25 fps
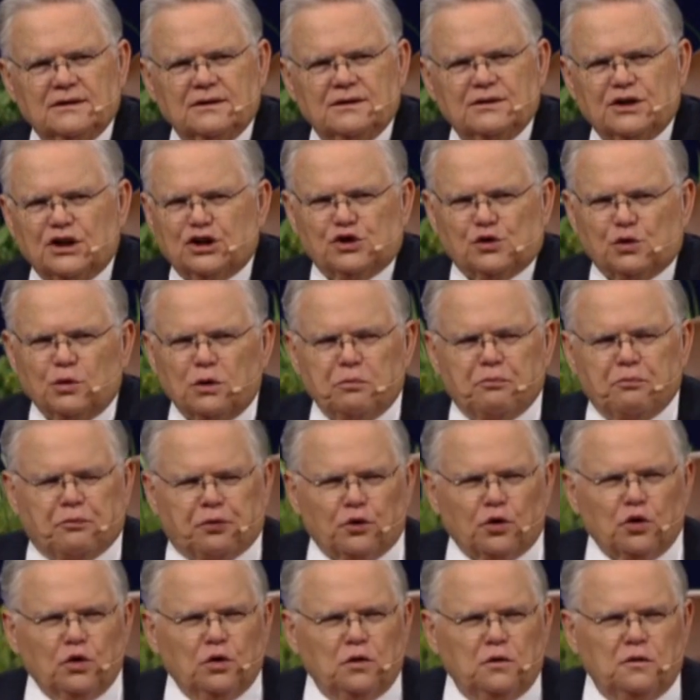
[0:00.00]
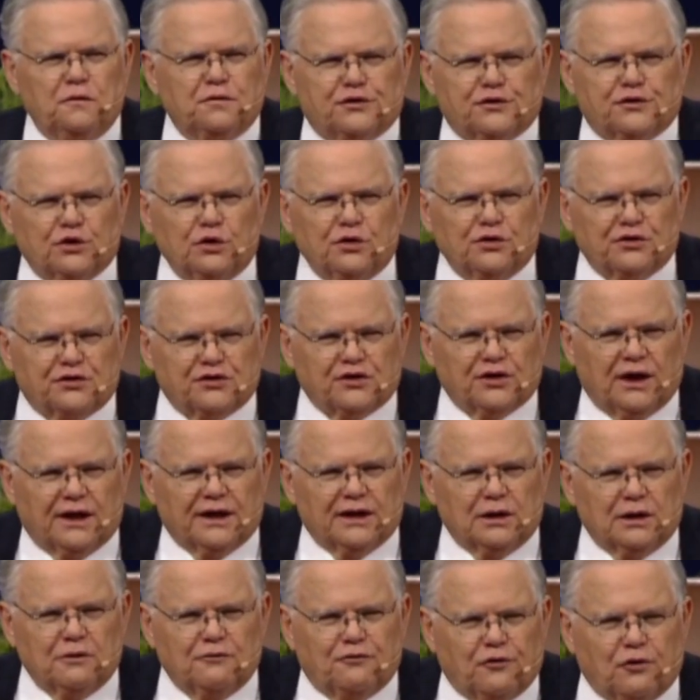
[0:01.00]
This will prove
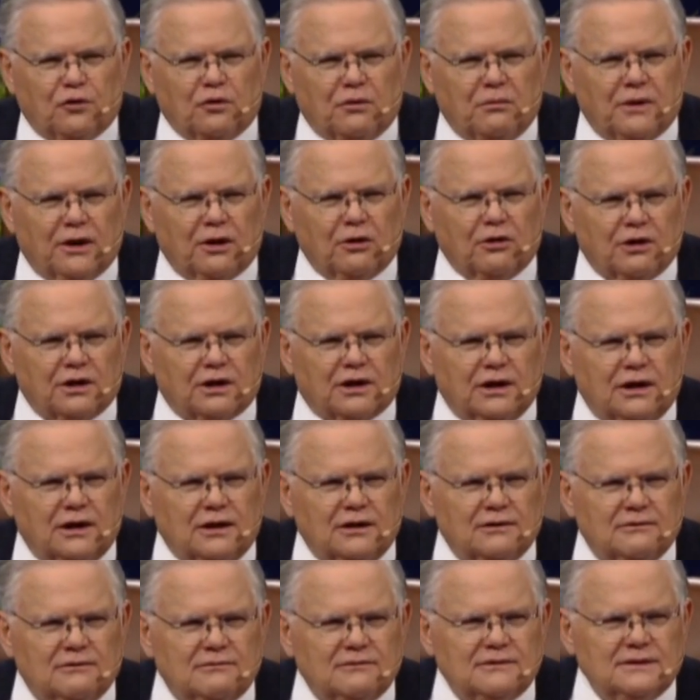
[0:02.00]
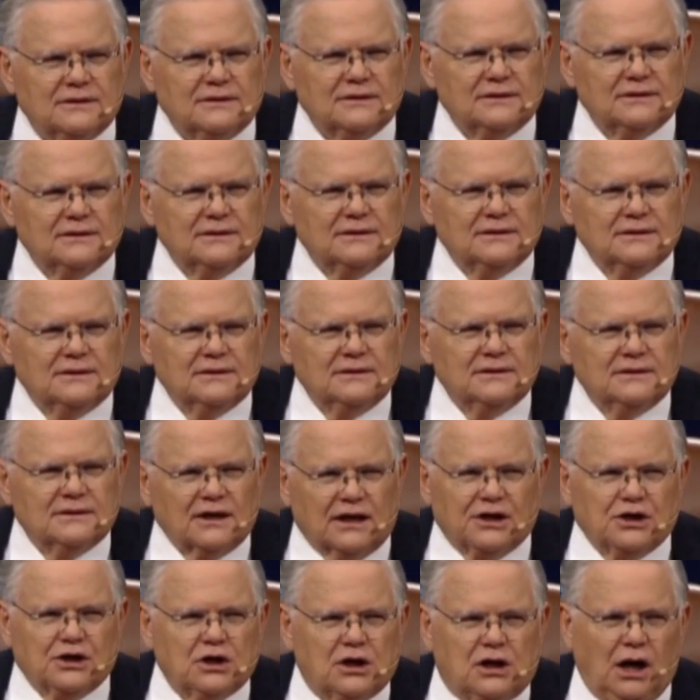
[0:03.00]
suicidal for America.
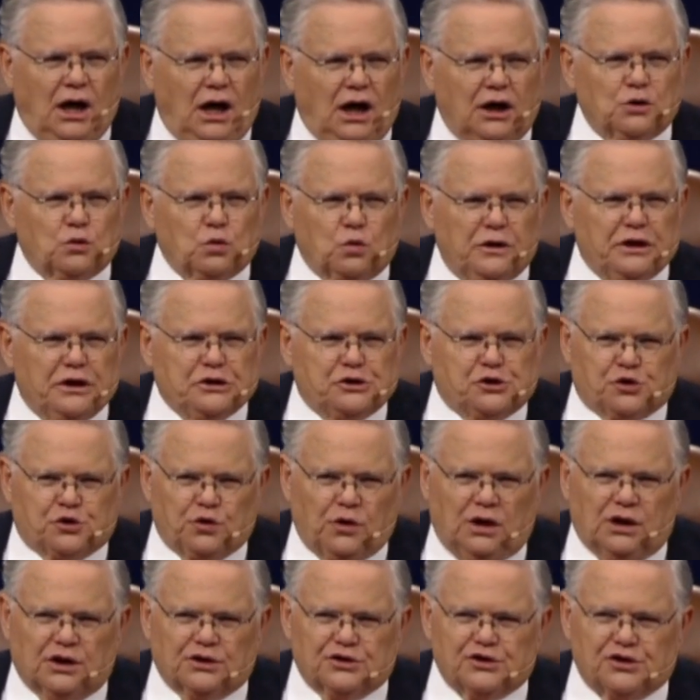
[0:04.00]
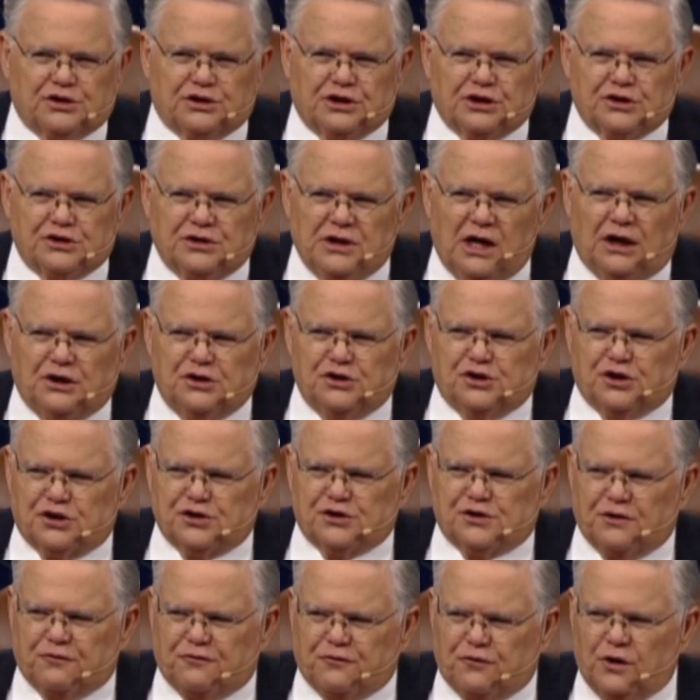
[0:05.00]
In God we trust is not
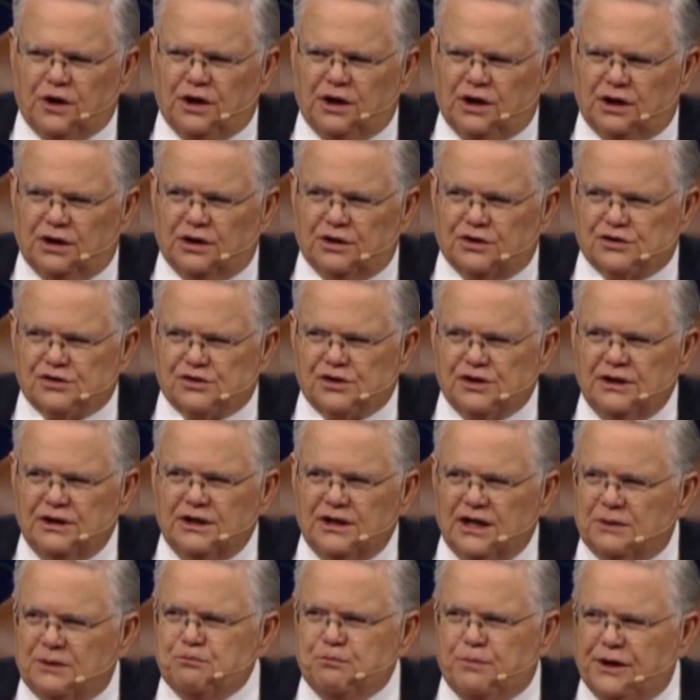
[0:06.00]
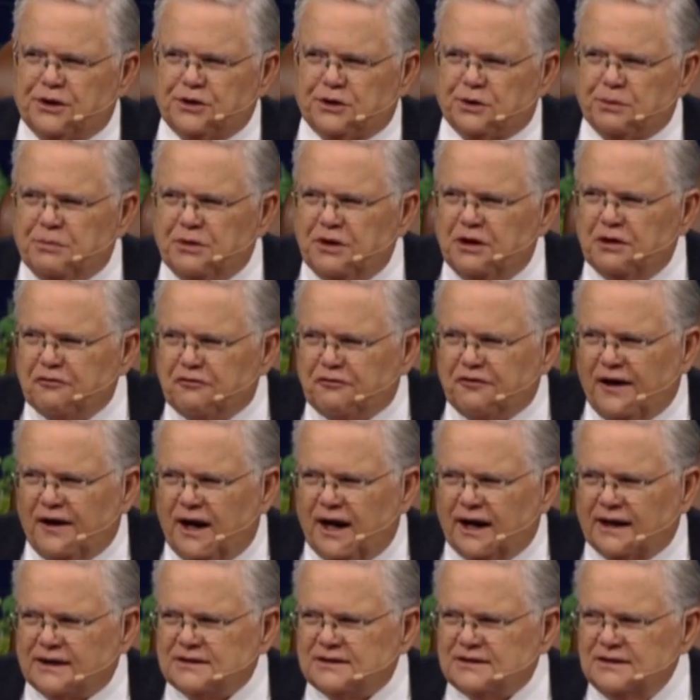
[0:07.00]
just a phrase, it better be a
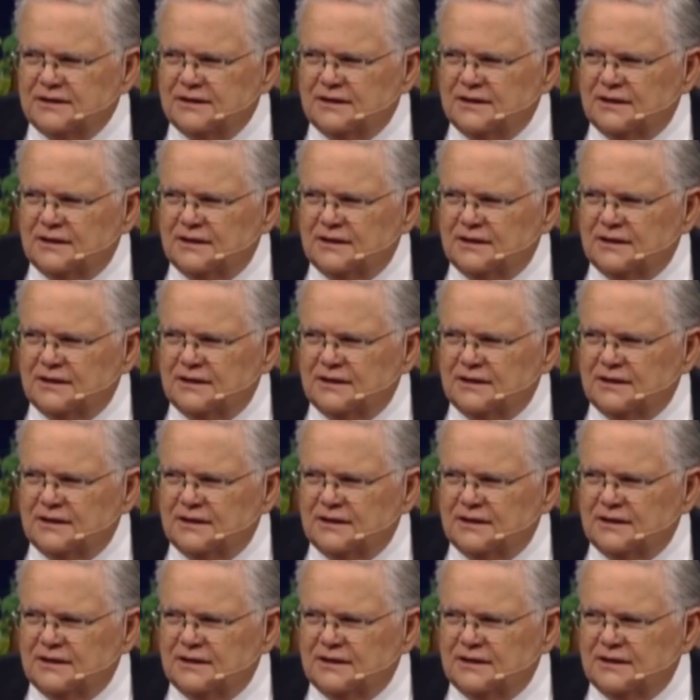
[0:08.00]
fact.